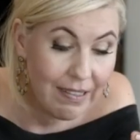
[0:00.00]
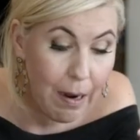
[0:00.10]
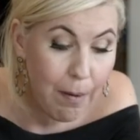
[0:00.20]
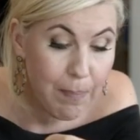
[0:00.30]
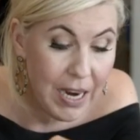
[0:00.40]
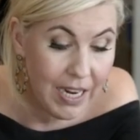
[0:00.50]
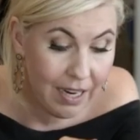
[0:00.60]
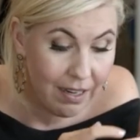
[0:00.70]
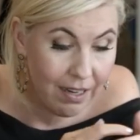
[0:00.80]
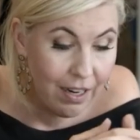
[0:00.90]
out
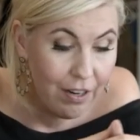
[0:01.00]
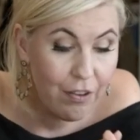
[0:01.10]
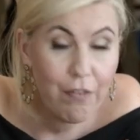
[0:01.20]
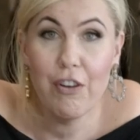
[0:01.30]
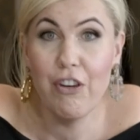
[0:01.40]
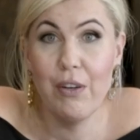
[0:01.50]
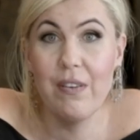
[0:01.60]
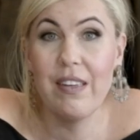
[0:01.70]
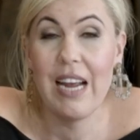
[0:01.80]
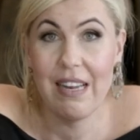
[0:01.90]
bacon to reduce
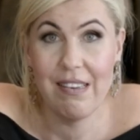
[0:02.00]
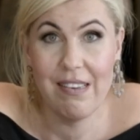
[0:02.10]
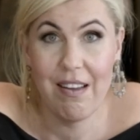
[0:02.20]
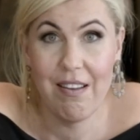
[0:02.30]
cancer.